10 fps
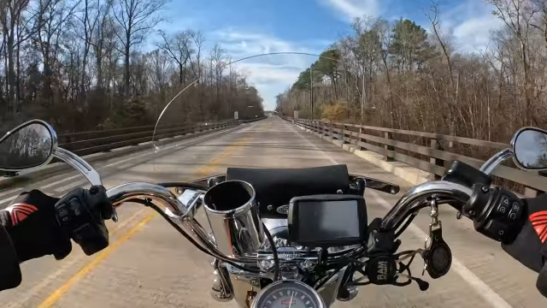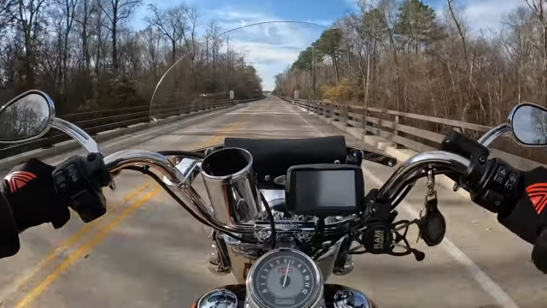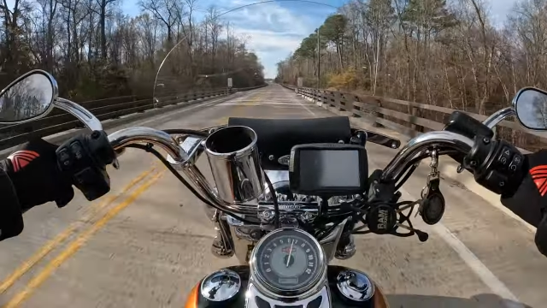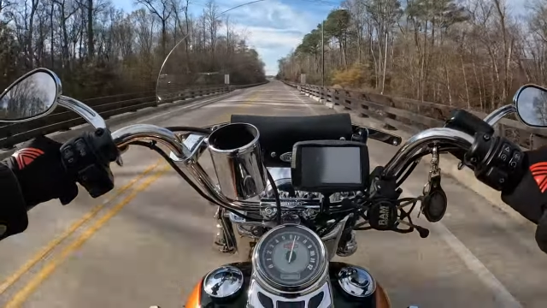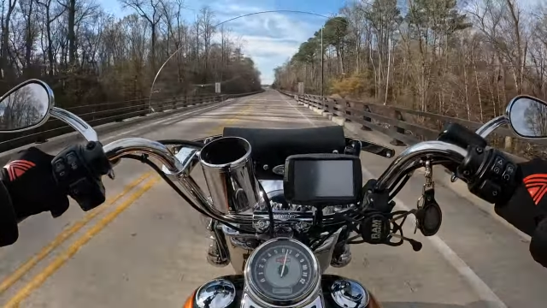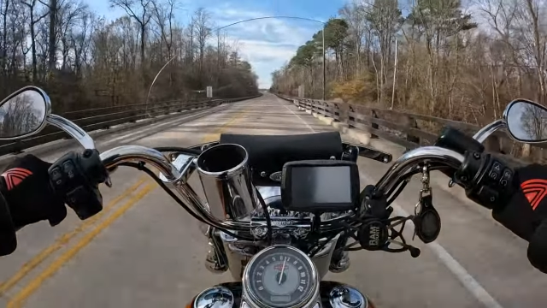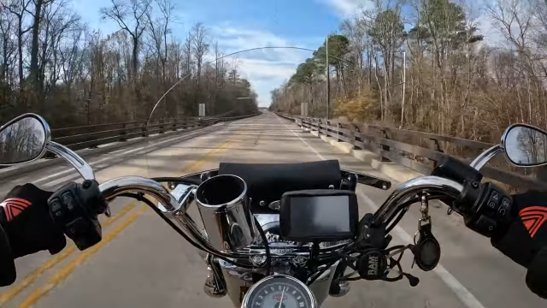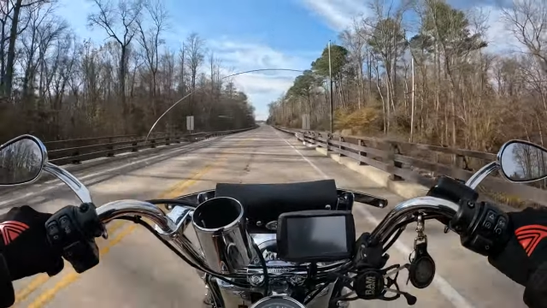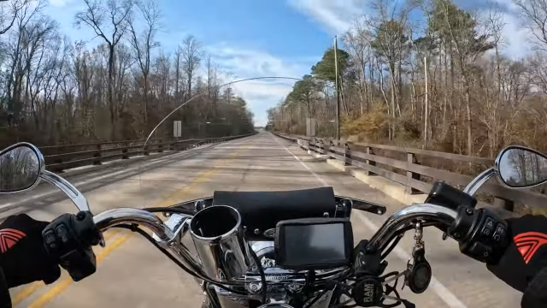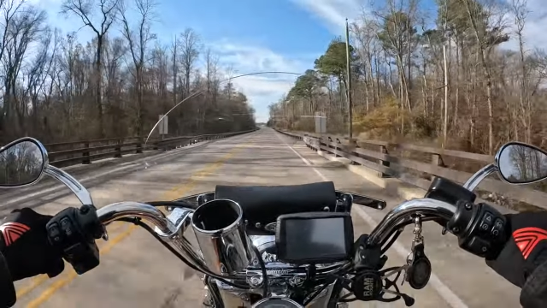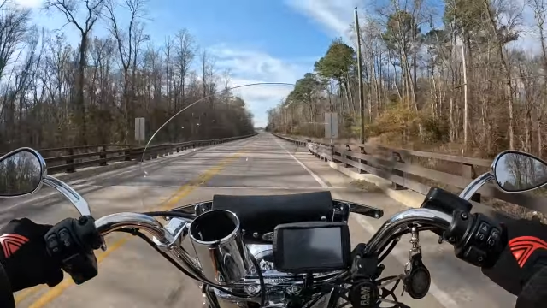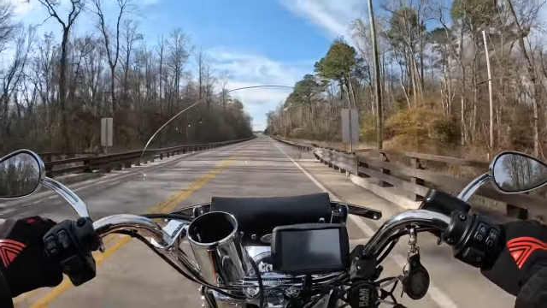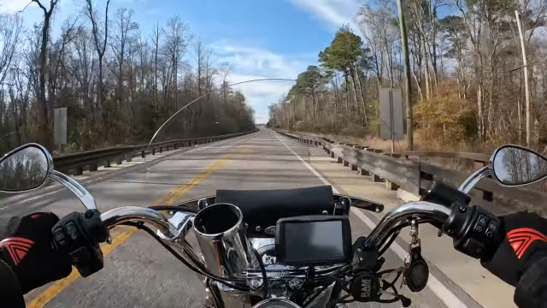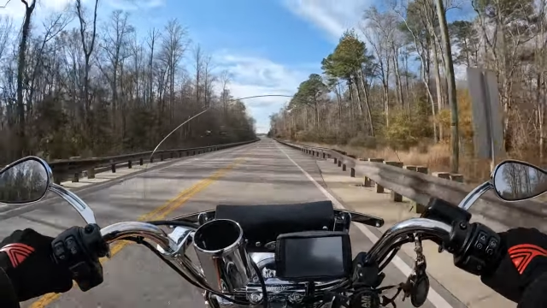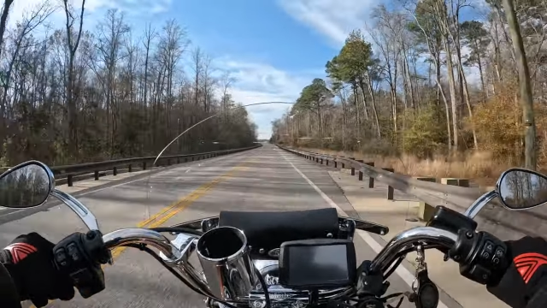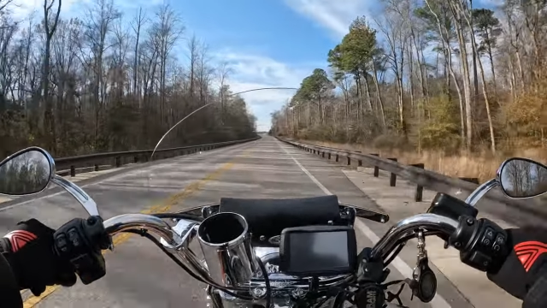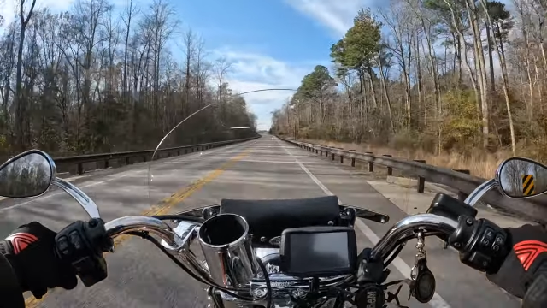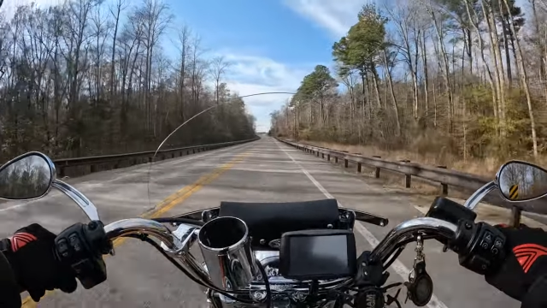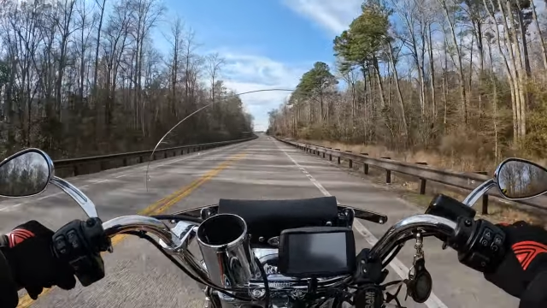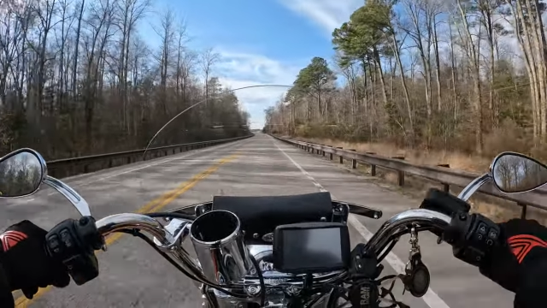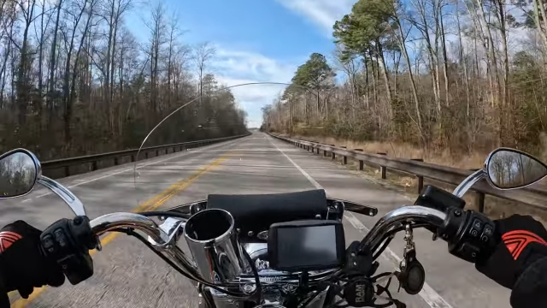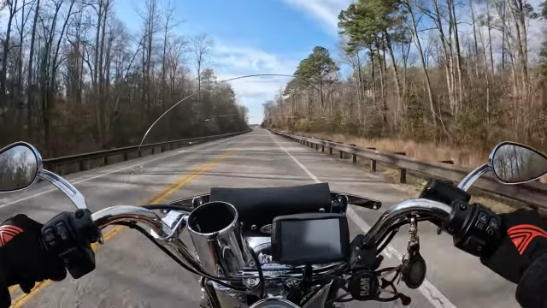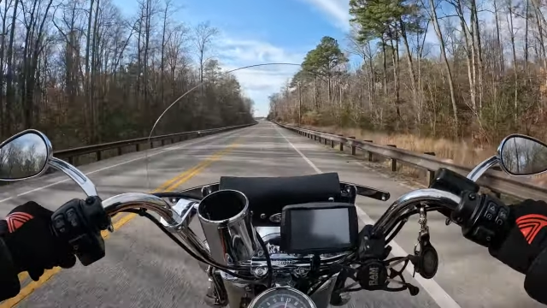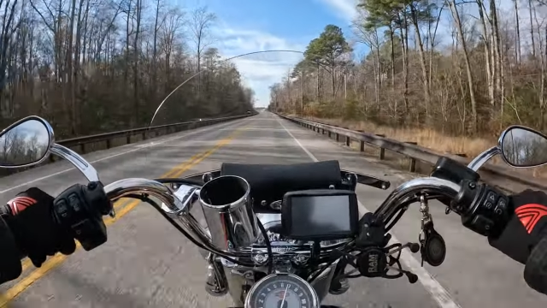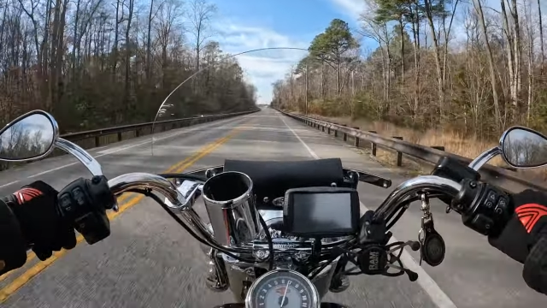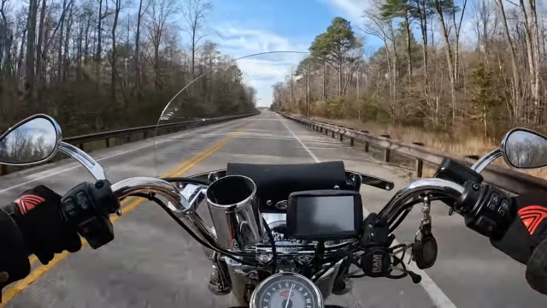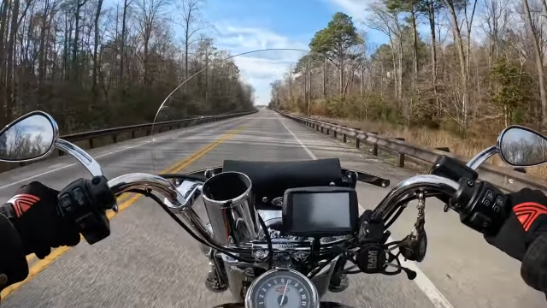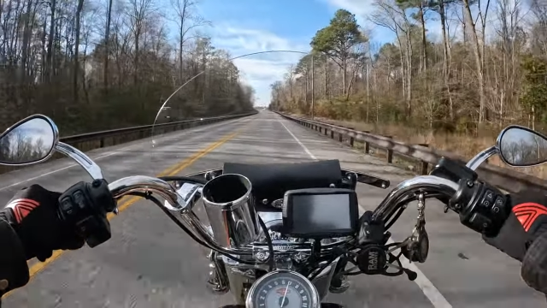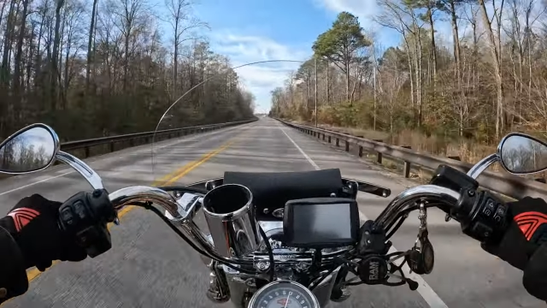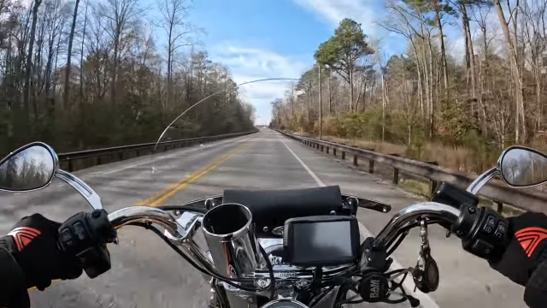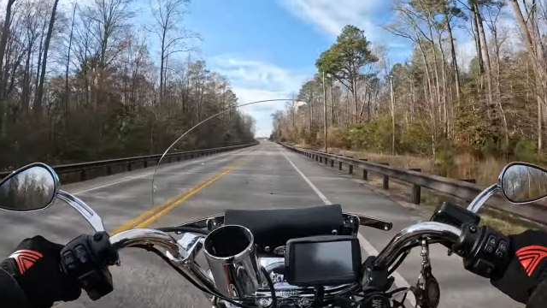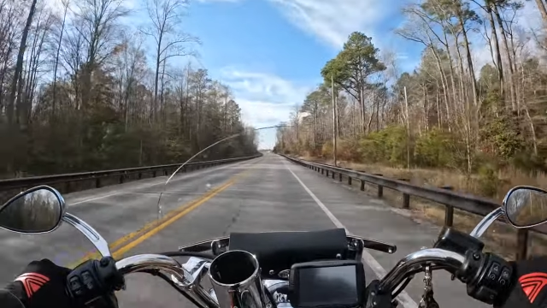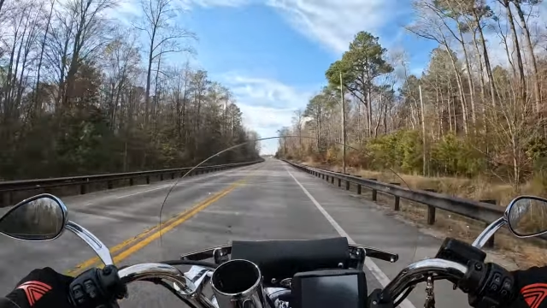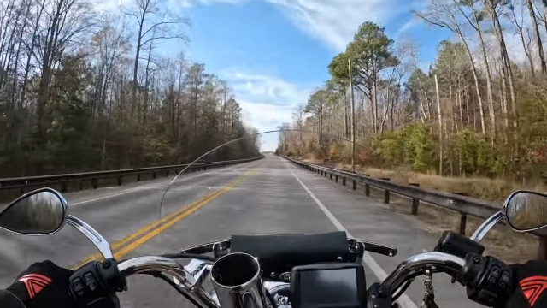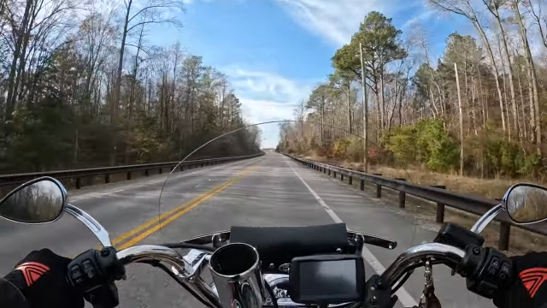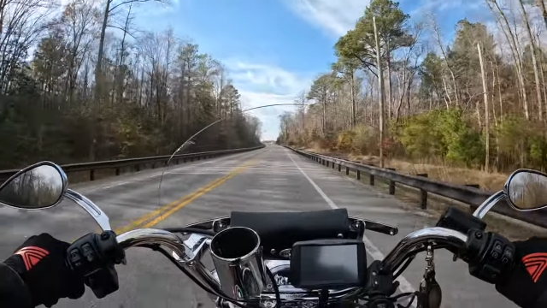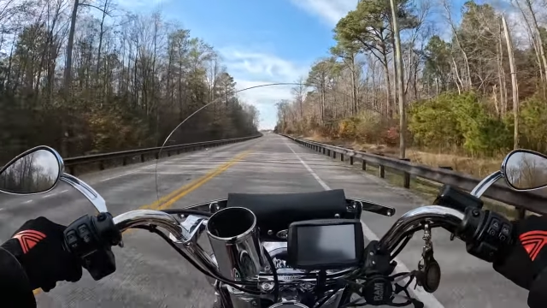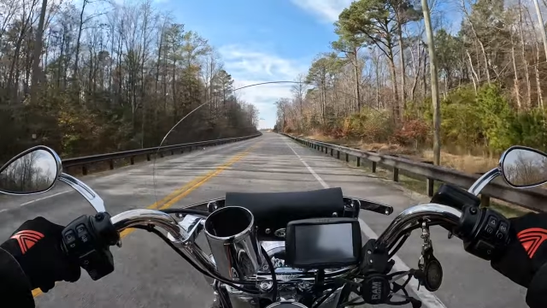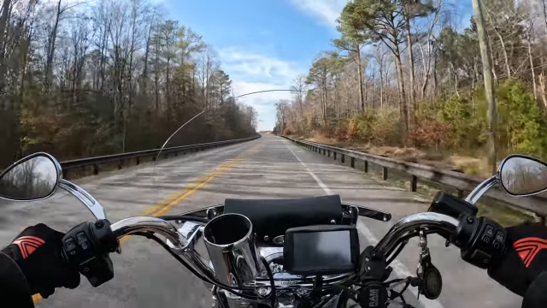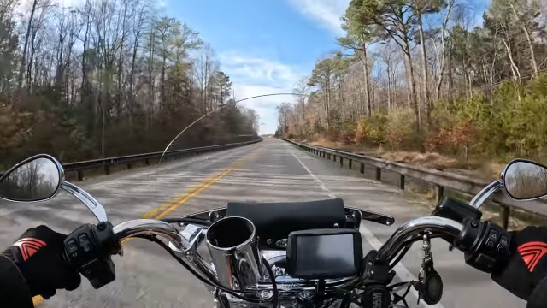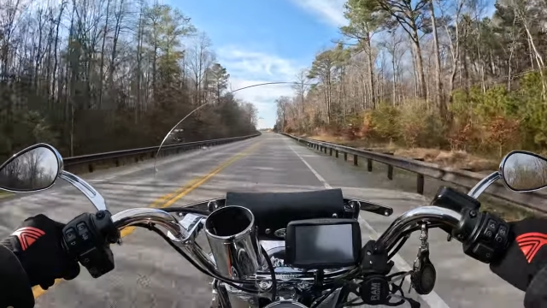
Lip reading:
No face is visible, so there are no lips to read.